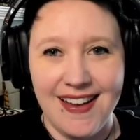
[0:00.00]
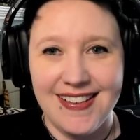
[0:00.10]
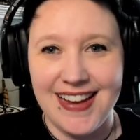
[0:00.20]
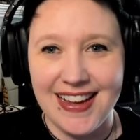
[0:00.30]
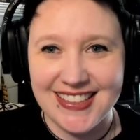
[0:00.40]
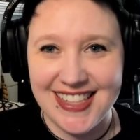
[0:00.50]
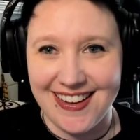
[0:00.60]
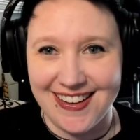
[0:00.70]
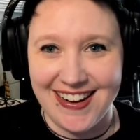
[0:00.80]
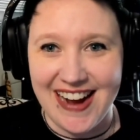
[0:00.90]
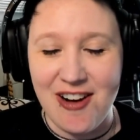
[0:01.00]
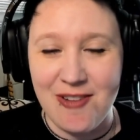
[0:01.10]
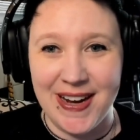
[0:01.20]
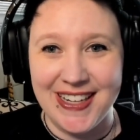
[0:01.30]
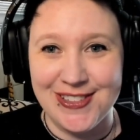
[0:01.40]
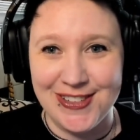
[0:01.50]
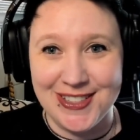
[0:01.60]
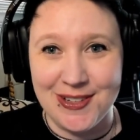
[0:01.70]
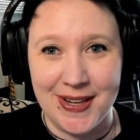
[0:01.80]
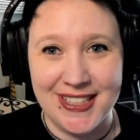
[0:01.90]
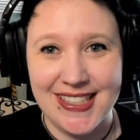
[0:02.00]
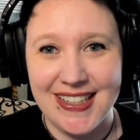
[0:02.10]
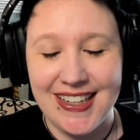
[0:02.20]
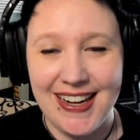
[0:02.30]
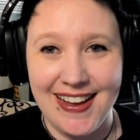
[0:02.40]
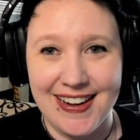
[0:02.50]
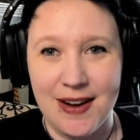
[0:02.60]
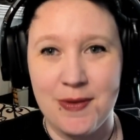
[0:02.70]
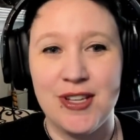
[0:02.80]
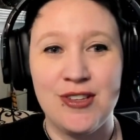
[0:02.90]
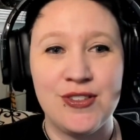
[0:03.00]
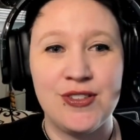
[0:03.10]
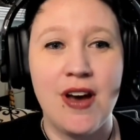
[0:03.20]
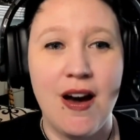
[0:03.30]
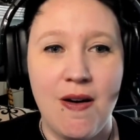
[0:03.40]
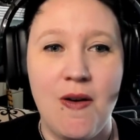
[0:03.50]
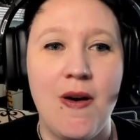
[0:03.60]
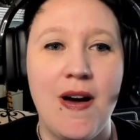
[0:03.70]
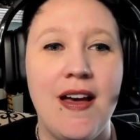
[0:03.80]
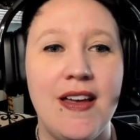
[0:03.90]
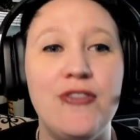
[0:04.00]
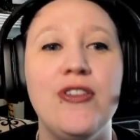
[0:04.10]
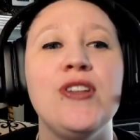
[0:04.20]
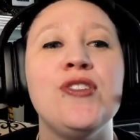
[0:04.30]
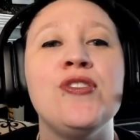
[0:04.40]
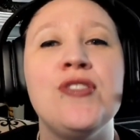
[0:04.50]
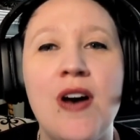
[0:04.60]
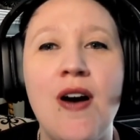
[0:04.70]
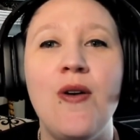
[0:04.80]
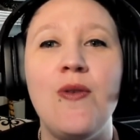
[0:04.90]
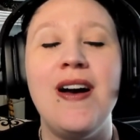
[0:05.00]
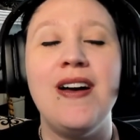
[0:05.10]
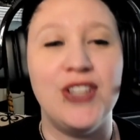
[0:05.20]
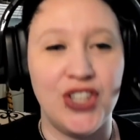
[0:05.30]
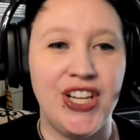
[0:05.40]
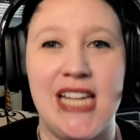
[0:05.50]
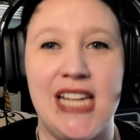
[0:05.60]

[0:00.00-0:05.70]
Next, I got out my Teresa Wentzler and I was so it felt so good